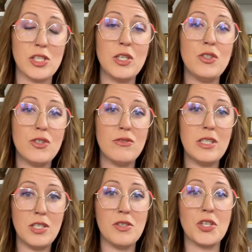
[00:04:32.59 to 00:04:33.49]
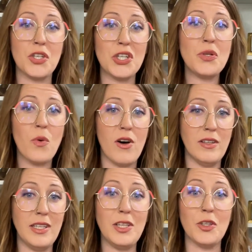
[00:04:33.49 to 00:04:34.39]
So you do need to use a good
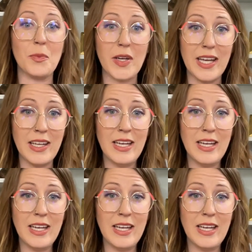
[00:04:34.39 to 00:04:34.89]
quality lubricant.